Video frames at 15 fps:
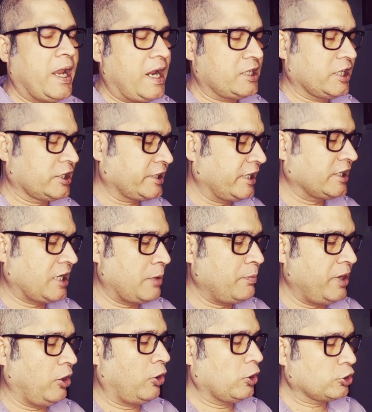Helter-skelter
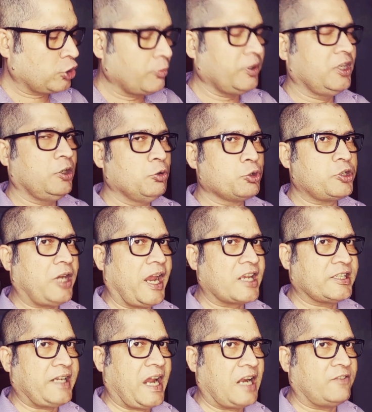may also be used
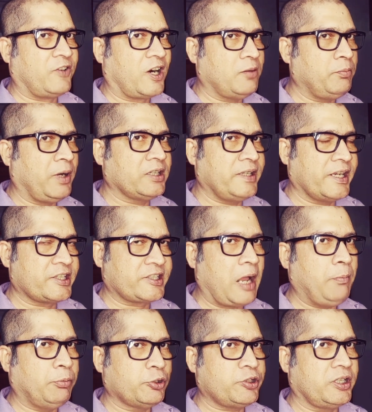as an adverb, but the
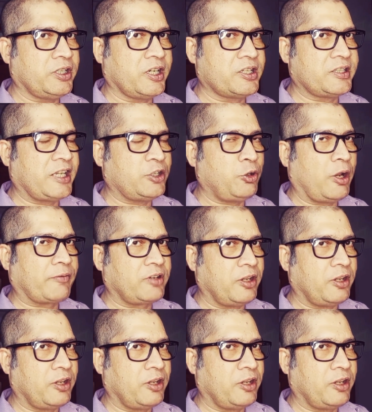example sentence that